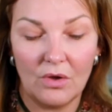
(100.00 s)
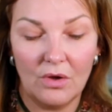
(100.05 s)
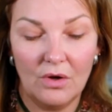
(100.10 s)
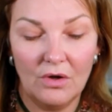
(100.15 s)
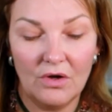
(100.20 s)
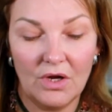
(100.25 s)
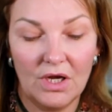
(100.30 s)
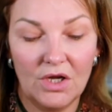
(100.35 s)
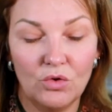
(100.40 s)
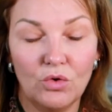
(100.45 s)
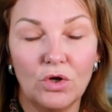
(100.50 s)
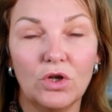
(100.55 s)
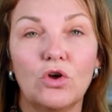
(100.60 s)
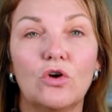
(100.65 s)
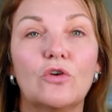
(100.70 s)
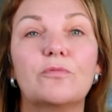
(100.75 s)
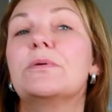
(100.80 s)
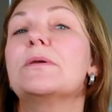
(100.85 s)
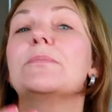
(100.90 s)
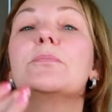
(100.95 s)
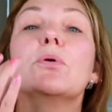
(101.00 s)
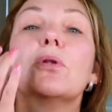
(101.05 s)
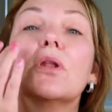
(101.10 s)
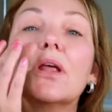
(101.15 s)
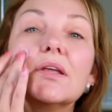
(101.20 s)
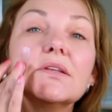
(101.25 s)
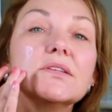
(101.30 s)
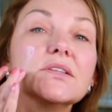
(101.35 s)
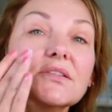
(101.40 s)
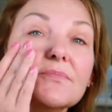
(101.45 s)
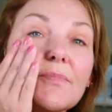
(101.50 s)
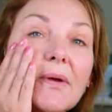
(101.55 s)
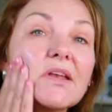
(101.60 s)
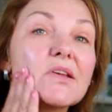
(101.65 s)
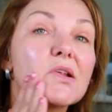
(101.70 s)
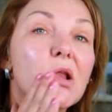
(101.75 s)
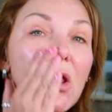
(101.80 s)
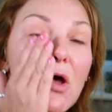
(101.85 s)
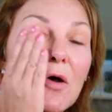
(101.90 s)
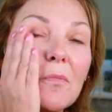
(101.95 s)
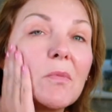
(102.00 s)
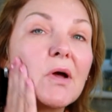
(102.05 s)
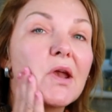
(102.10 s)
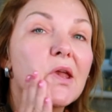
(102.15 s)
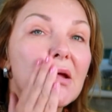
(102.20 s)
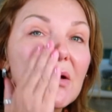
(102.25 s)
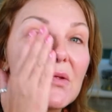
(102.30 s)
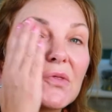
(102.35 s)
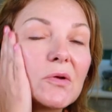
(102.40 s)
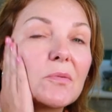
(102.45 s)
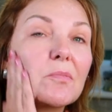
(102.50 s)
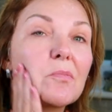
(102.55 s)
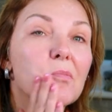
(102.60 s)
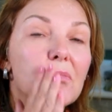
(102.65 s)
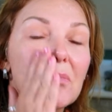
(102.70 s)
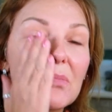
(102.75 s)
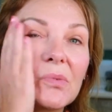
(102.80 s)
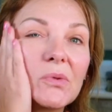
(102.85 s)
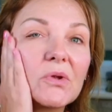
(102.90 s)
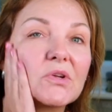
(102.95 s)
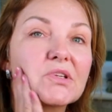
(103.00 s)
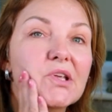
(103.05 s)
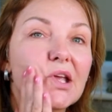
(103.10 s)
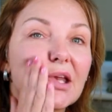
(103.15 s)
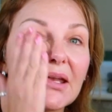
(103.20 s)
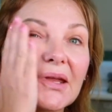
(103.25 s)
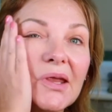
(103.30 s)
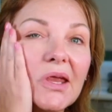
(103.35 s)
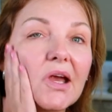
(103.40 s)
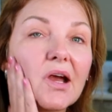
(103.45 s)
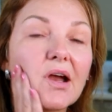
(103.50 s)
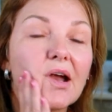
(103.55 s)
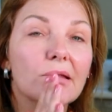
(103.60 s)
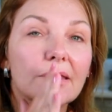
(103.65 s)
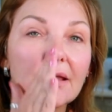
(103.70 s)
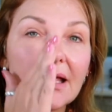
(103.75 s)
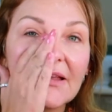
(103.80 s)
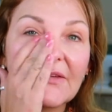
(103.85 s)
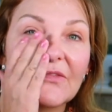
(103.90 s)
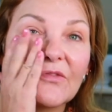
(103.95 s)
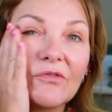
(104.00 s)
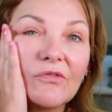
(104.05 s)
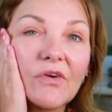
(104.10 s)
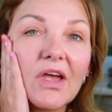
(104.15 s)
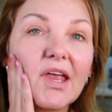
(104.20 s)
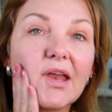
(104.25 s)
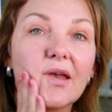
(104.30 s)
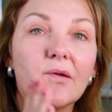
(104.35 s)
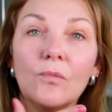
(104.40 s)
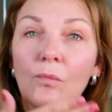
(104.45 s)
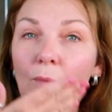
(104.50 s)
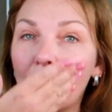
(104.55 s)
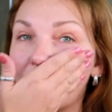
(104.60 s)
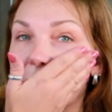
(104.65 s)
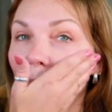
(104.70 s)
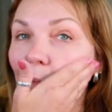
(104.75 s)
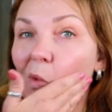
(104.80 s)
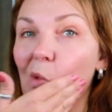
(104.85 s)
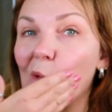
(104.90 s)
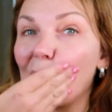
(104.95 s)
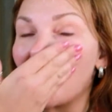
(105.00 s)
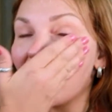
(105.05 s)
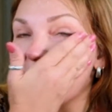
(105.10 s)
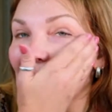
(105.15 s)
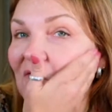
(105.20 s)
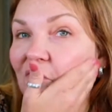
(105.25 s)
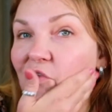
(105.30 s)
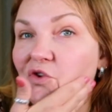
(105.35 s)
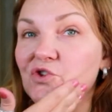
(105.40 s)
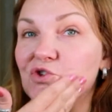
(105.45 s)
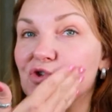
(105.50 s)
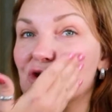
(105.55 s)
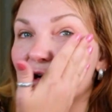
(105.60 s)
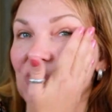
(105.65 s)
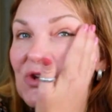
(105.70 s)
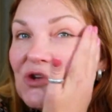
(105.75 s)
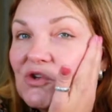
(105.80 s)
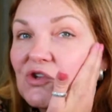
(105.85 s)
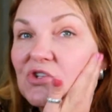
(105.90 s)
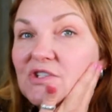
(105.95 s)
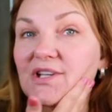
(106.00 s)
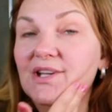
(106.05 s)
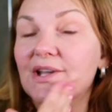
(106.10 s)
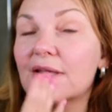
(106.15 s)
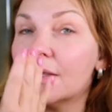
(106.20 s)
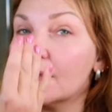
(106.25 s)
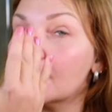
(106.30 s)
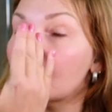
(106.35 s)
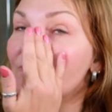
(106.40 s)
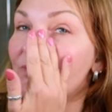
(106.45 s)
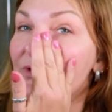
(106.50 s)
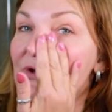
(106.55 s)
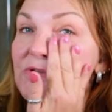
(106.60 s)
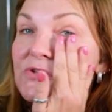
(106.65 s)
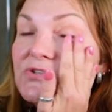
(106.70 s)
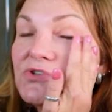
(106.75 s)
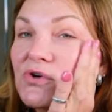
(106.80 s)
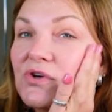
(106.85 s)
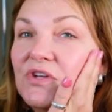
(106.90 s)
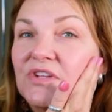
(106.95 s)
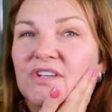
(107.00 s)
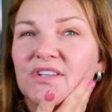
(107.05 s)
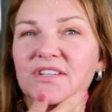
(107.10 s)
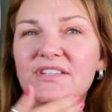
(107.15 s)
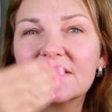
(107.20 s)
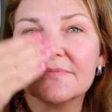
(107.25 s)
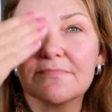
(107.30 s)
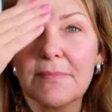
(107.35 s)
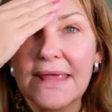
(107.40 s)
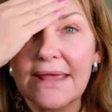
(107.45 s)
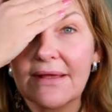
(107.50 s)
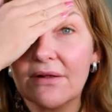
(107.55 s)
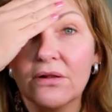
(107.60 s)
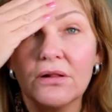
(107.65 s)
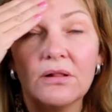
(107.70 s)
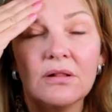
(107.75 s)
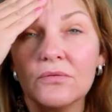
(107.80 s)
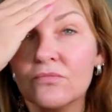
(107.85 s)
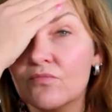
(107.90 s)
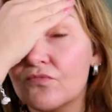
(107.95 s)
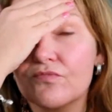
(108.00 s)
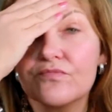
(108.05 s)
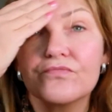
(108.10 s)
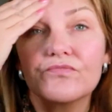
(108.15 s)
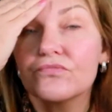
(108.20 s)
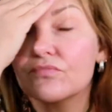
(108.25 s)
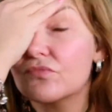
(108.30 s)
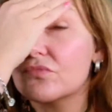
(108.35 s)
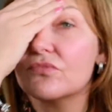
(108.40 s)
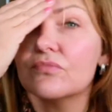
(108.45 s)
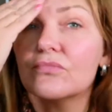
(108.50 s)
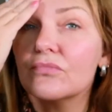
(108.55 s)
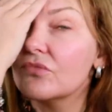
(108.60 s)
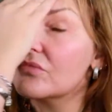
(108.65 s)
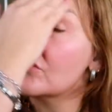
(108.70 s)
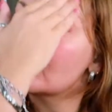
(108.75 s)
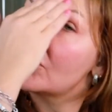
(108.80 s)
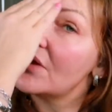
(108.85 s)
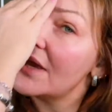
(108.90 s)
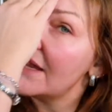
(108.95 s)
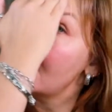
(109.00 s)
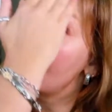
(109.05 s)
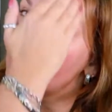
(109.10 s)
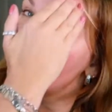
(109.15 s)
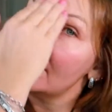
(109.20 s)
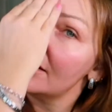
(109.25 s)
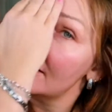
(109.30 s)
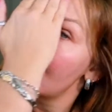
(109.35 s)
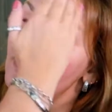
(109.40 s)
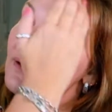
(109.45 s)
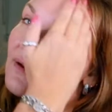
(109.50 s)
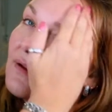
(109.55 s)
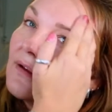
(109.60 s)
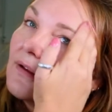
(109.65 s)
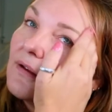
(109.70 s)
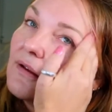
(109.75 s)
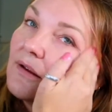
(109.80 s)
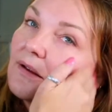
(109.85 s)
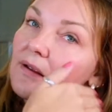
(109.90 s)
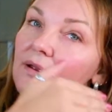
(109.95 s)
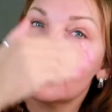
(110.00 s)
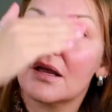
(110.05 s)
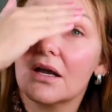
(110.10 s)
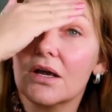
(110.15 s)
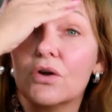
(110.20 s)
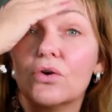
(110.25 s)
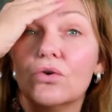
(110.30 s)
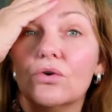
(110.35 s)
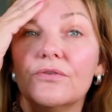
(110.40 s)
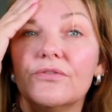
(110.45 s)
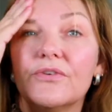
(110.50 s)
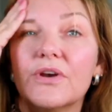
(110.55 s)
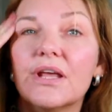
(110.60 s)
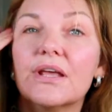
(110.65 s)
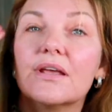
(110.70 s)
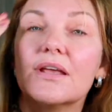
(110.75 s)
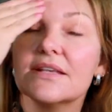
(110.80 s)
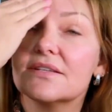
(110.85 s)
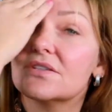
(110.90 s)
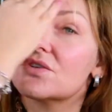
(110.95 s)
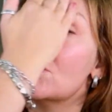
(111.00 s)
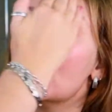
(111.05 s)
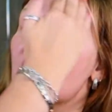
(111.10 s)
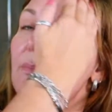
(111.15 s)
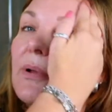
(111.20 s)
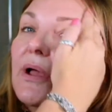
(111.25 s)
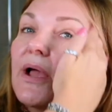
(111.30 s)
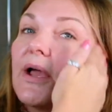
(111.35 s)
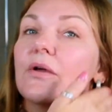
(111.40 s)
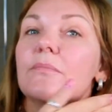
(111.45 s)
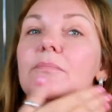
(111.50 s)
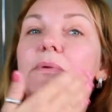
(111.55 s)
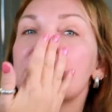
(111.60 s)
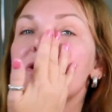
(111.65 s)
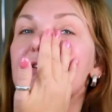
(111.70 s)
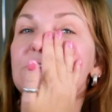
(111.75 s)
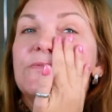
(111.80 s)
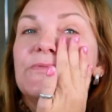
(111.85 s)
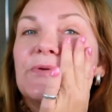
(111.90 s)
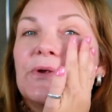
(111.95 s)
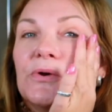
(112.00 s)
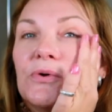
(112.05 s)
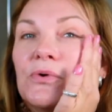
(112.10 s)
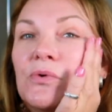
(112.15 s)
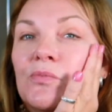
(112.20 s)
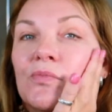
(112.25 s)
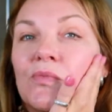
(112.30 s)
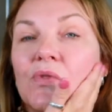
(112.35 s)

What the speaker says: Now I know a lot of people like to spend a lot of money on their skincare, and that is fine. If you enjoy using it, if you enjoy the smell, then go for it. It's all about how it makes you feel